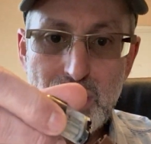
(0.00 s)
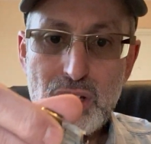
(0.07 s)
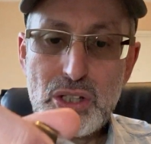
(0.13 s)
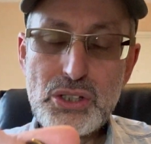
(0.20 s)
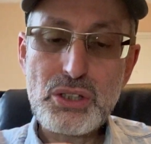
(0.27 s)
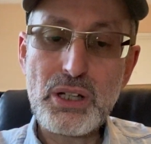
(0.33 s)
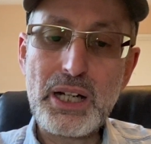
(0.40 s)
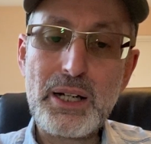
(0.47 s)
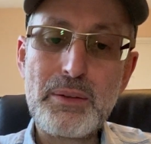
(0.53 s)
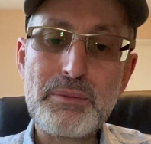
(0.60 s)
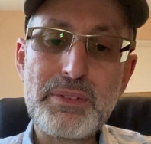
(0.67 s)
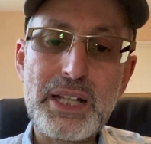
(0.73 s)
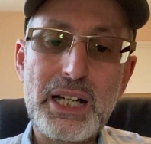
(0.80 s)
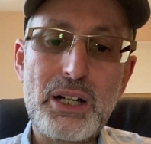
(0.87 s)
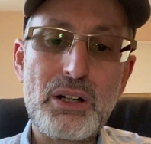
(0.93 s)
So
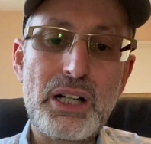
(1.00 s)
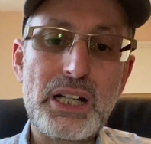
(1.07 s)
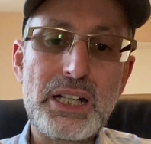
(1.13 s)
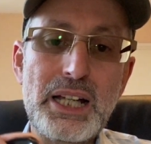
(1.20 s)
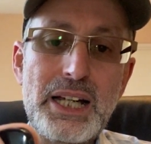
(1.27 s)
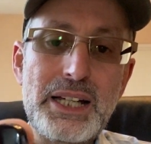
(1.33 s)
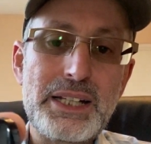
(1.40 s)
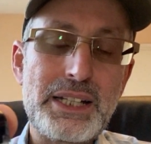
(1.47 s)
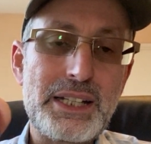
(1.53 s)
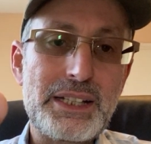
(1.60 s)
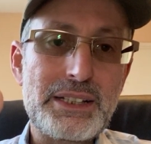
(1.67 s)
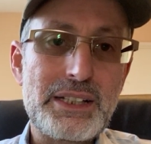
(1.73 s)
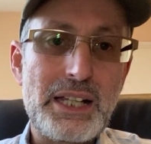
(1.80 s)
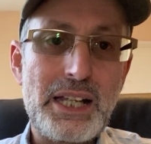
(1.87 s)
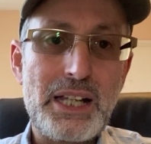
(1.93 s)
I'm now
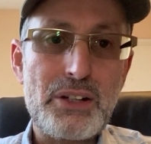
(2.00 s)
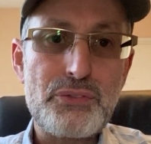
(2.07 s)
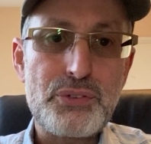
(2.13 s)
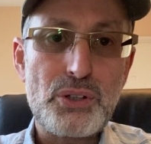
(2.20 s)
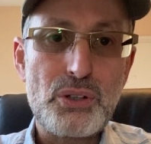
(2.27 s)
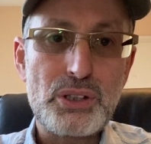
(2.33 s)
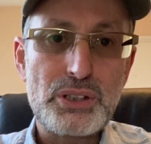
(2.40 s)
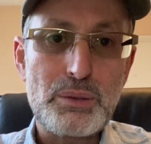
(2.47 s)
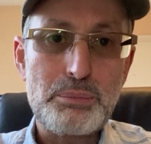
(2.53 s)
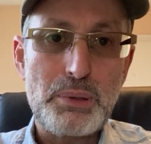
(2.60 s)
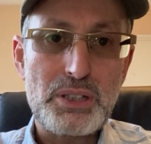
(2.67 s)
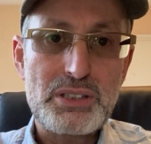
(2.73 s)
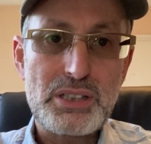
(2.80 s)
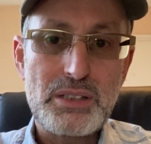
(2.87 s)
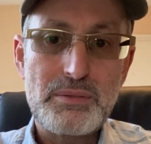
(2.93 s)
aligning the airflow on the
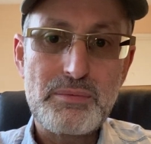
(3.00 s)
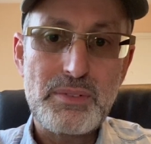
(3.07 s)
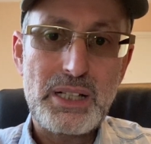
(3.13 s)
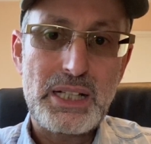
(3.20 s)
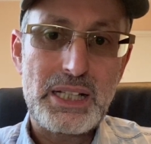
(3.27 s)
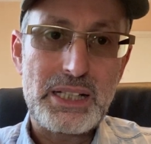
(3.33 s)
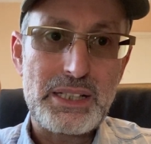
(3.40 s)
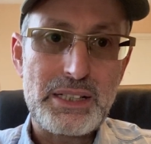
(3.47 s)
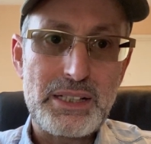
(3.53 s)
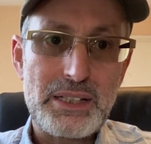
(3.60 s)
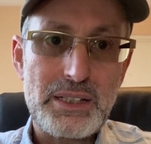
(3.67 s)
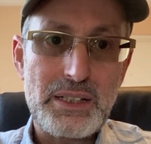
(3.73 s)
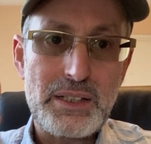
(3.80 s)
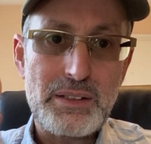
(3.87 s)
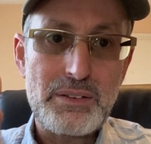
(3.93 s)
bottom and
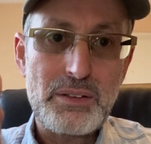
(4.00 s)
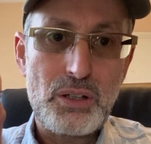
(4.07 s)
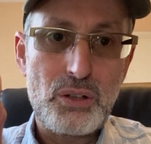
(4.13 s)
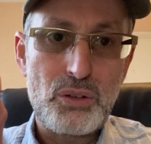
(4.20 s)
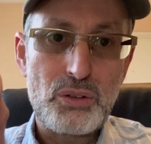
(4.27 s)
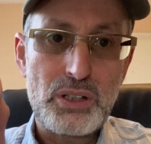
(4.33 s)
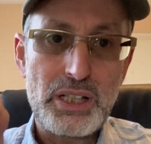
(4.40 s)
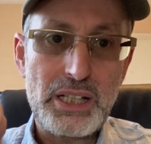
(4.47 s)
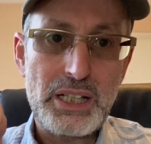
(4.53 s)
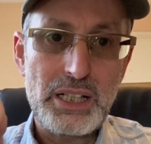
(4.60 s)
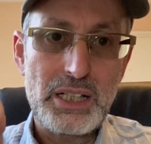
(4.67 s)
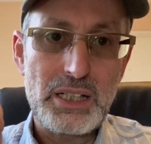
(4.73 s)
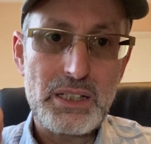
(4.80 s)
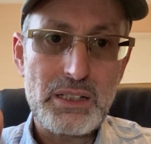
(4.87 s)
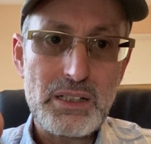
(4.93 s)
the hole
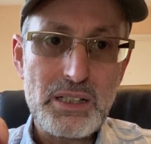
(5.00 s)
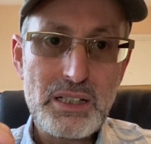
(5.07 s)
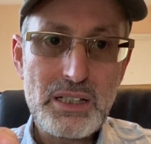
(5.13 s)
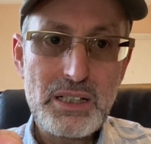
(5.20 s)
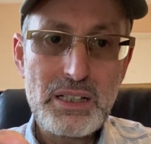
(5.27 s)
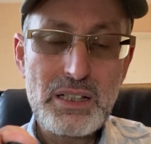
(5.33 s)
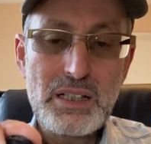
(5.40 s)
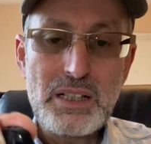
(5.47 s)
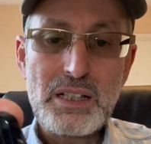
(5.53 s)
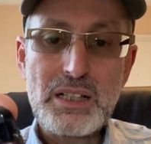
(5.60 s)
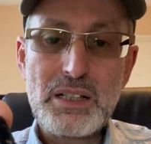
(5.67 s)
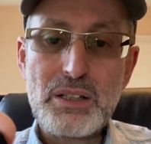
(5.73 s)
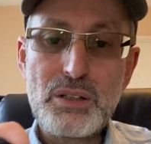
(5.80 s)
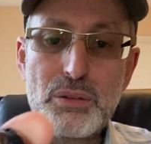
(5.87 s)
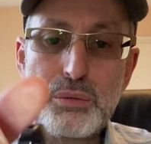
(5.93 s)
here.
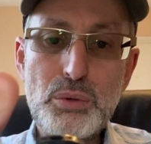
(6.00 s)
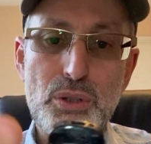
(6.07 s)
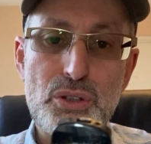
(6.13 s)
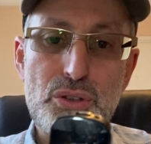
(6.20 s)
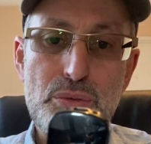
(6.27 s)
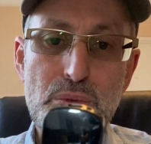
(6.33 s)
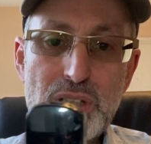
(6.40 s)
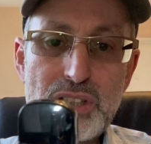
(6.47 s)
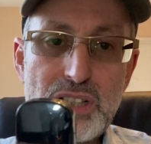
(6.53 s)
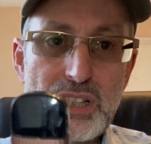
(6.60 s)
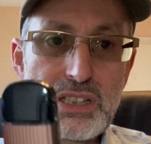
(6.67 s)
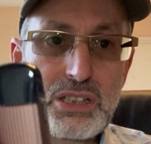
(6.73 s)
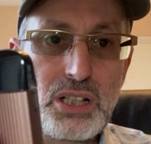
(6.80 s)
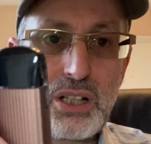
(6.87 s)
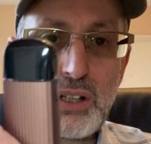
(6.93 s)
We'll switch
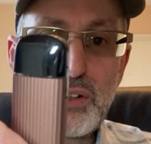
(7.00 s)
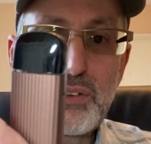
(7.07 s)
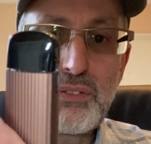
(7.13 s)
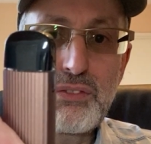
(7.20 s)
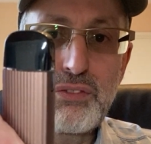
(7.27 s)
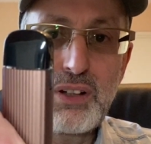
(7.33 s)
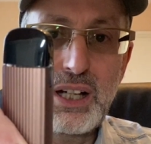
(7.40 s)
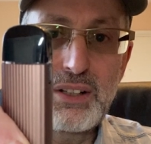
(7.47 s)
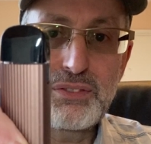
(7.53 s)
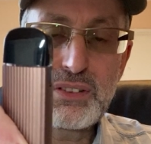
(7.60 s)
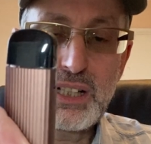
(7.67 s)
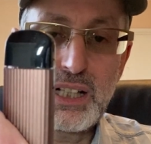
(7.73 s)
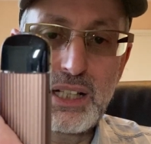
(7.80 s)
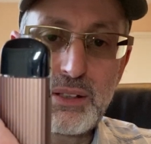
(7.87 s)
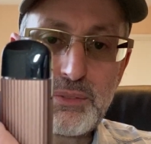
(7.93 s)
this on 5
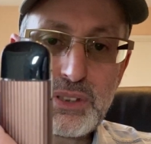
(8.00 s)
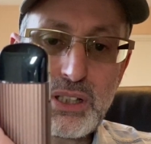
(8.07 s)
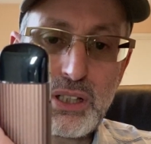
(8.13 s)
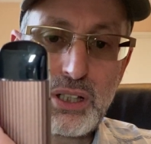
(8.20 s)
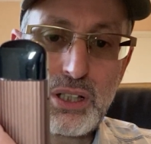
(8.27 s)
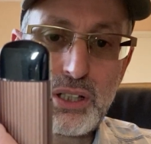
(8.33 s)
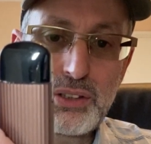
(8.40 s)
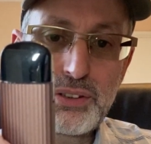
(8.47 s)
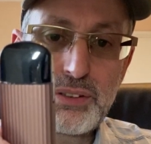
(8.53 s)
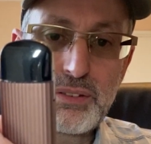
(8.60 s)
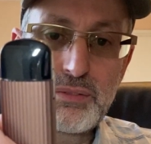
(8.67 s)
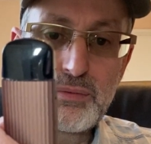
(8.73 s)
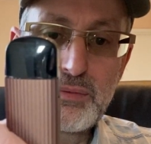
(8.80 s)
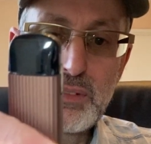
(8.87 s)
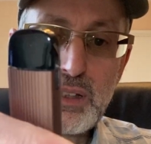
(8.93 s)
times on.
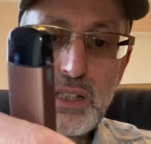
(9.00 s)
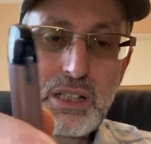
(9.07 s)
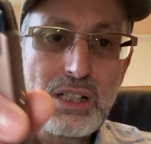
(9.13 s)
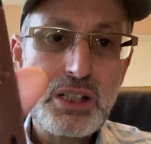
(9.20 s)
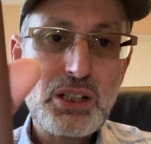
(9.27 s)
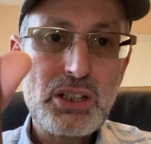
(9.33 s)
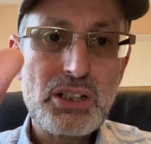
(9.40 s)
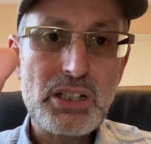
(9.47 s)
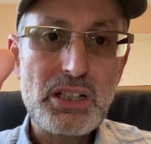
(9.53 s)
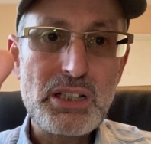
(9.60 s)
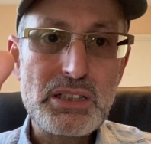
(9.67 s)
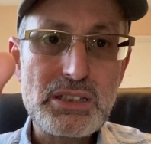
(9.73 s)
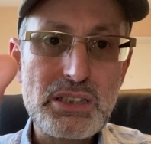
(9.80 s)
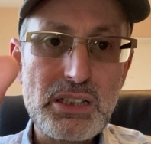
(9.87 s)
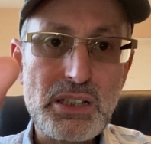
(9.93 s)
You
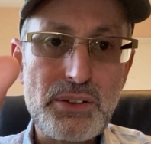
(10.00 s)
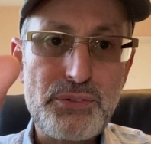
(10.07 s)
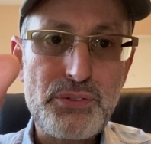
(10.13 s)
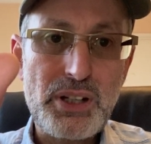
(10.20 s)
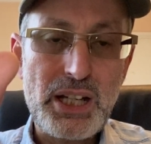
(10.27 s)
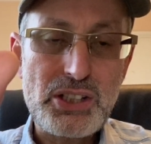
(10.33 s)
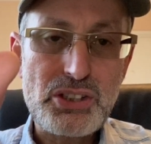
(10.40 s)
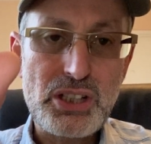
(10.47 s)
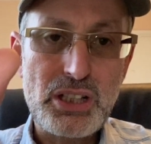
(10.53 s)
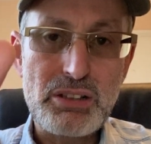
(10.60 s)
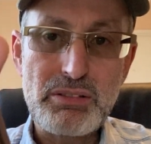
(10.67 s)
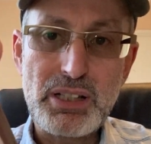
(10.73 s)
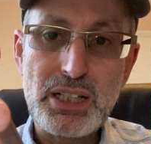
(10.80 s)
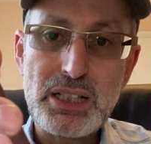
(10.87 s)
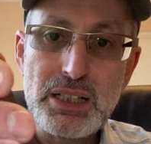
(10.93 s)
can see a flashing
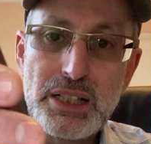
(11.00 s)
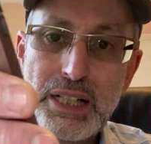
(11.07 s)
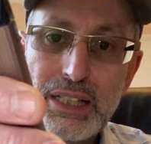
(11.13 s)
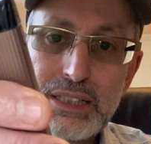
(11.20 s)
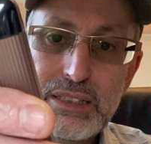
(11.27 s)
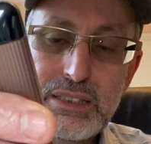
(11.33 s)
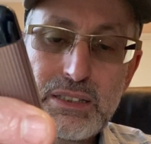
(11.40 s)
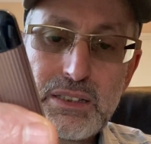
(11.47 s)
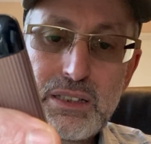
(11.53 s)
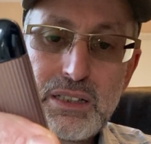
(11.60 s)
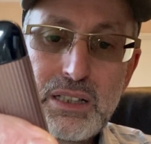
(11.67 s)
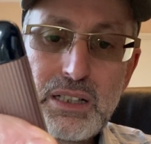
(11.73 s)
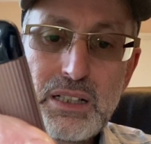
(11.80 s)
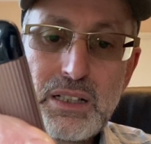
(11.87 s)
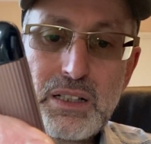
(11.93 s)
green light,
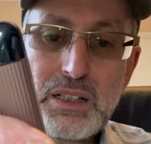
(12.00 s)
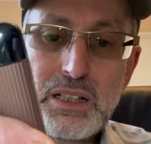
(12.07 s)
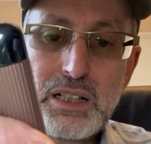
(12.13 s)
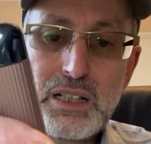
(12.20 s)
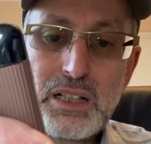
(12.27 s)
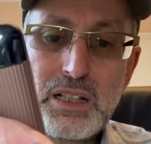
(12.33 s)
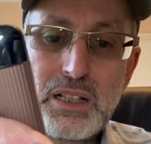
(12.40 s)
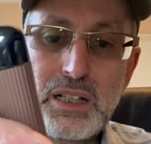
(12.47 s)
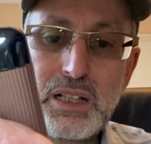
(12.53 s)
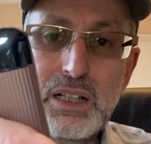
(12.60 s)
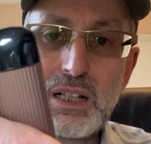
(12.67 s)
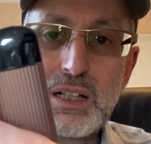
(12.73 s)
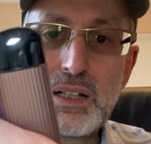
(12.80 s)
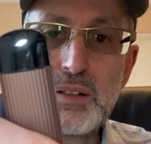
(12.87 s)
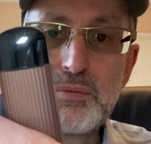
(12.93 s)

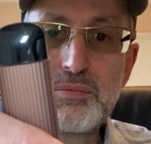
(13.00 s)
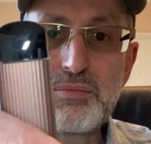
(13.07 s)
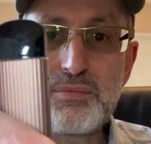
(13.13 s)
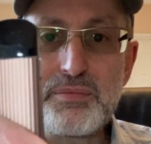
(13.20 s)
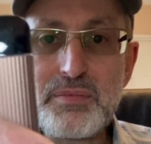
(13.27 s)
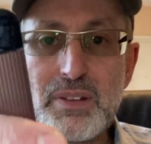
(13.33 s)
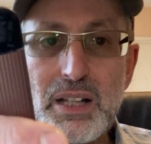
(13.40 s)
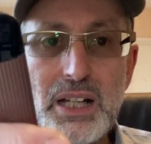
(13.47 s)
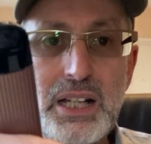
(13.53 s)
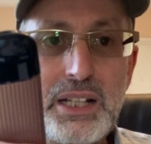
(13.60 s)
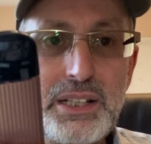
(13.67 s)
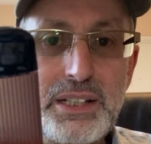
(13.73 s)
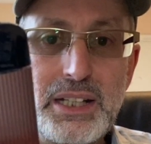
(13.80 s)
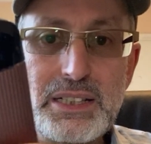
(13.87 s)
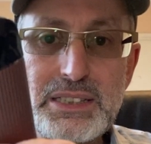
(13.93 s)
and
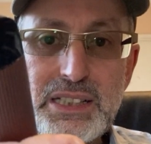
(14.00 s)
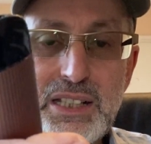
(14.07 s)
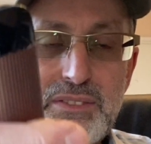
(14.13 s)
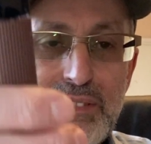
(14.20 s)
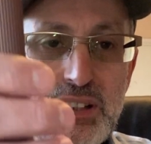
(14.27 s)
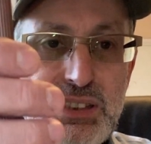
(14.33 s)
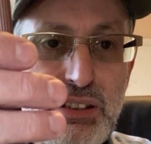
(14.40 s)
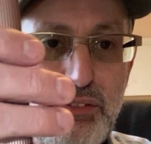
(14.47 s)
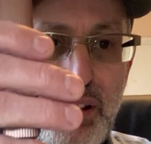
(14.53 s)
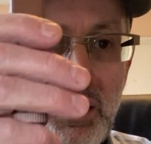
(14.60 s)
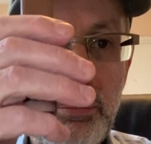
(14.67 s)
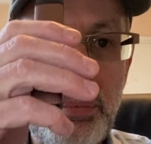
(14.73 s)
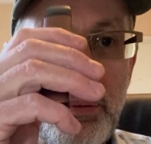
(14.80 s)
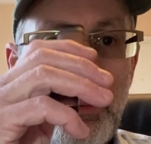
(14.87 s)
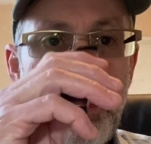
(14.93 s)
let's give this a vape.